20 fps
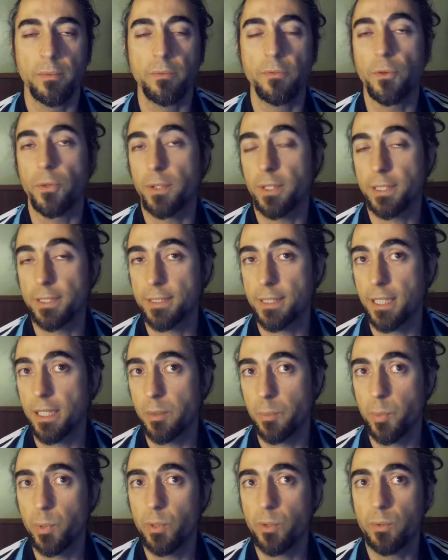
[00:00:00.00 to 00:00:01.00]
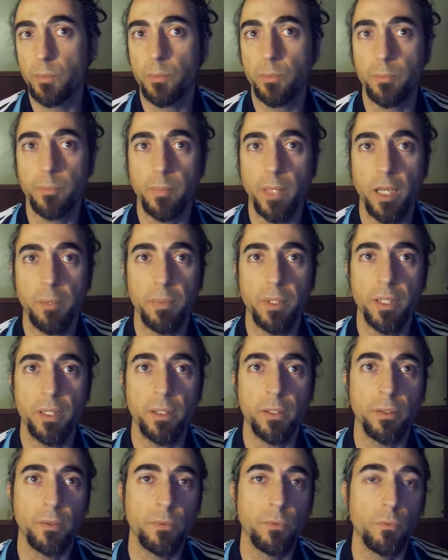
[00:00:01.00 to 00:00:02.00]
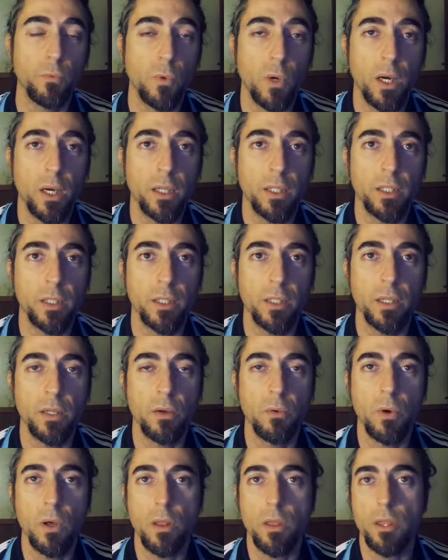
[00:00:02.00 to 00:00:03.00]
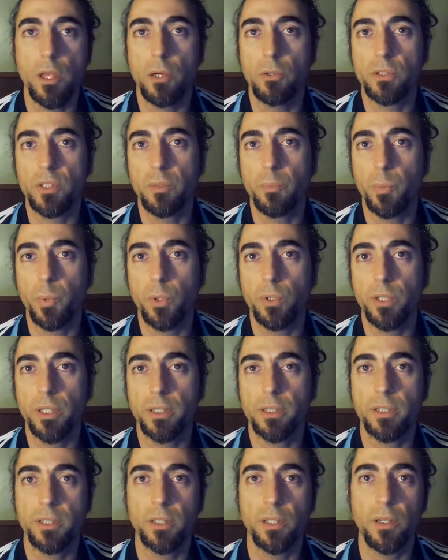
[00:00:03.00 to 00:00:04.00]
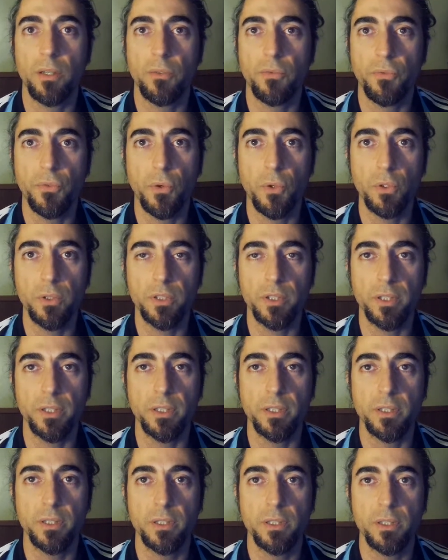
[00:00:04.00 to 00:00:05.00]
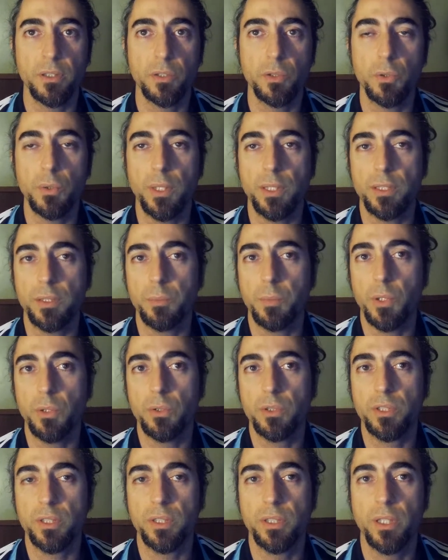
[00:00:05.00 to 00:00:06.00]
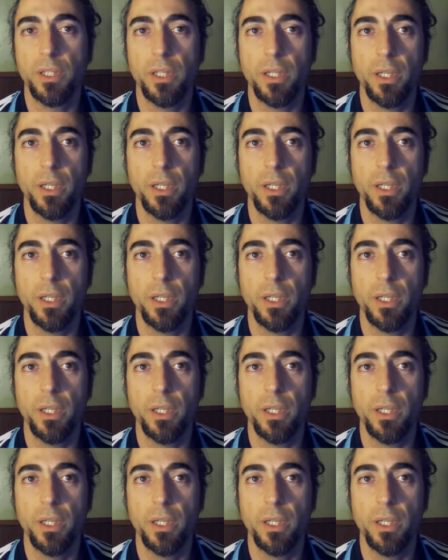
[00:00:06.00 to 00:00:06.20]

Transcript: for example, maybe 1 in 1,000 products are faulty. 2 at the most.